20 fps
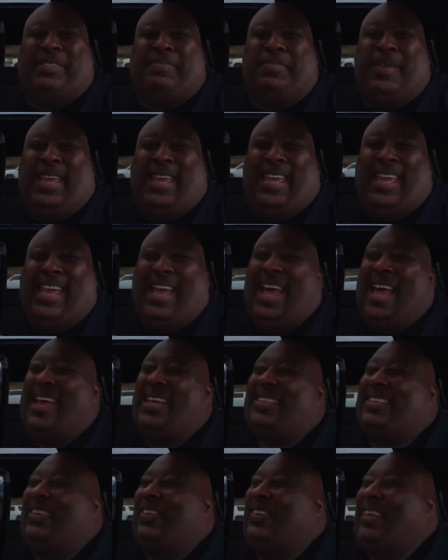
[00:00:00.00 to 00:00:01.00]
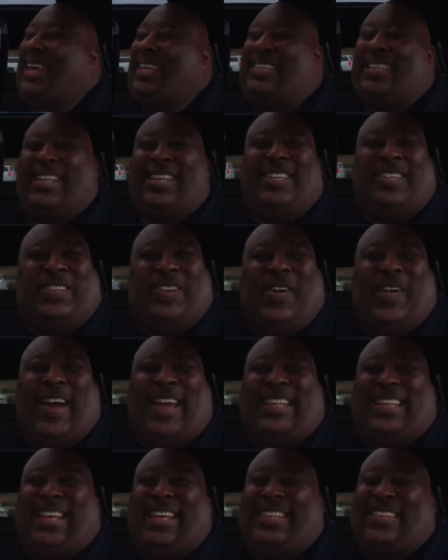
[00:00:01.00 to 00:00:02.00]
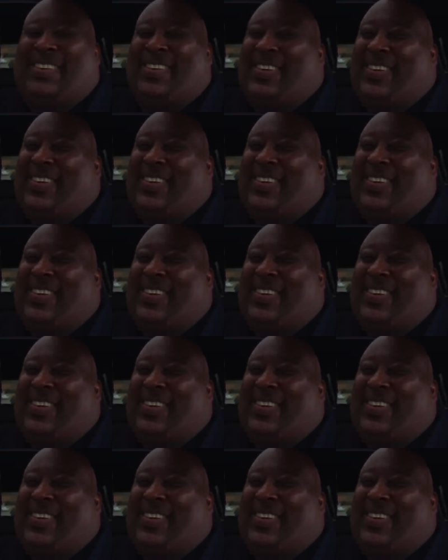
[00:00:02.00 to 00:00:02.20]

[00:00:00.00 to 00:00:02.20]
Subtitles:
to be. So let's enjoy this,